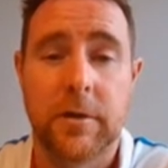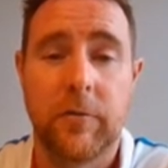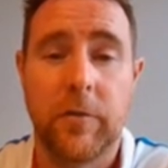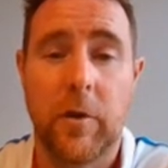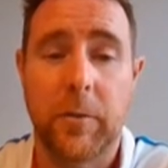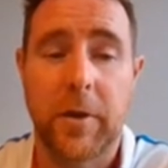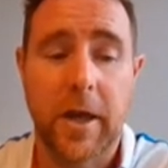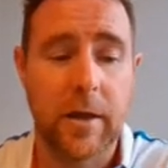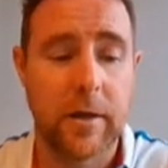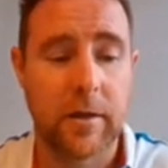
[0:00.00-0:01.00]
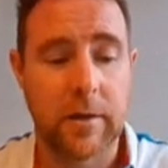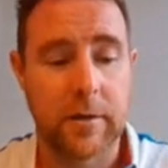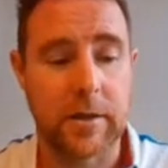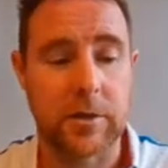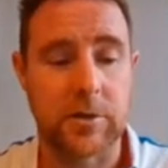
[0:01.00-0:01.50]
From there,
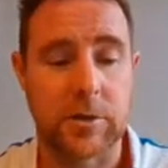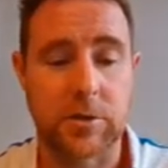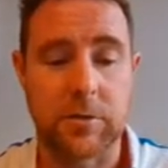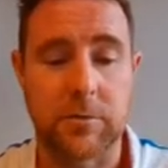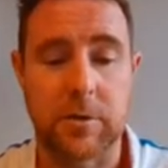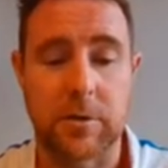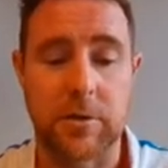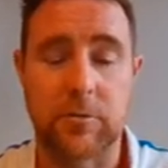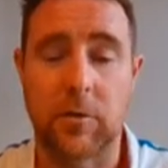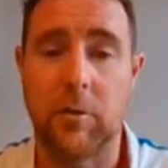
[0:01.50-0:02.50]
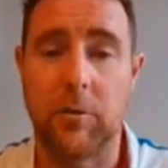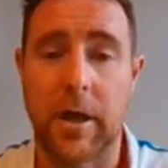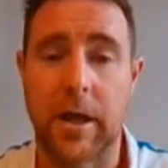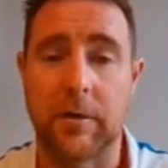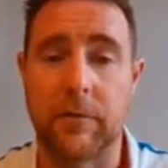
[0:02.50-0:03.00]
they can just use the Control
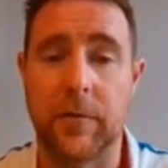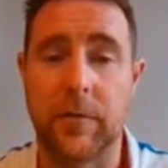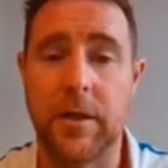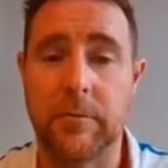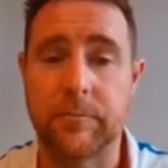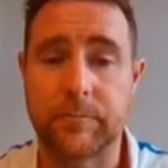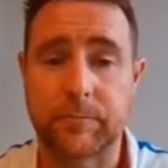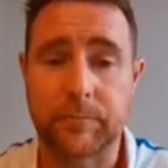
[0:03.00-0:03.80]
and V,